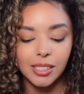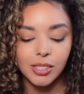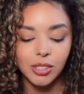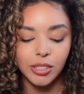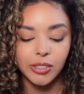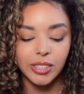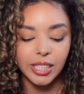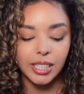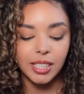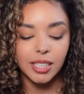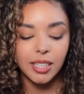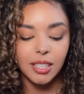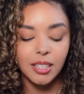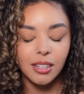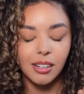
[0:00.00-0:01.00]
so like
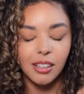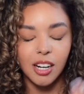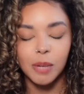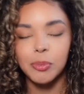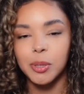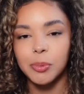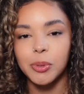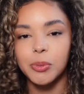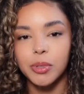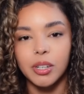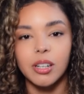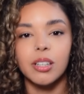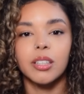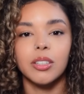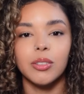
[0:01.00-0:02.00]
a lot of people would
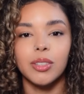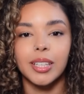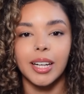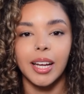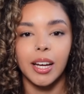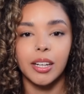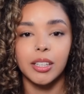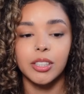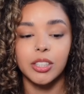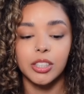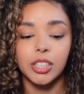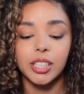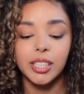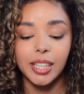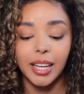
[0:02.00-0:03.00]
argue that I had it
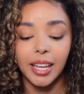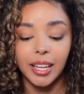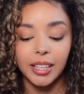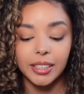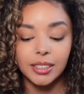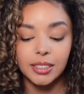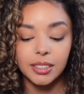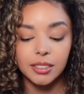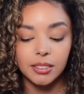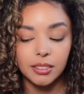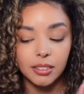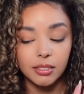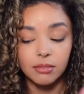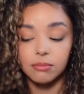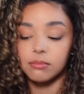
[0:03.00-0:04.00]
good, and
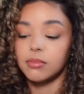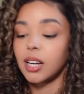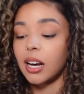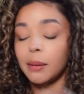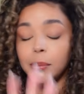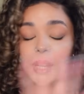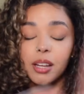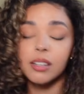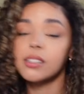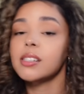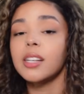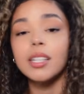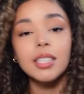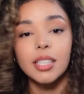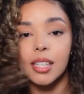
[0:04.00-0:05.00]
I'm not
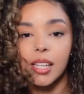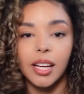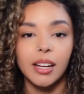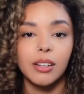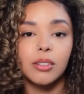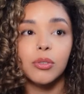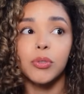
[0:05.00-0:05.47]
contesting that.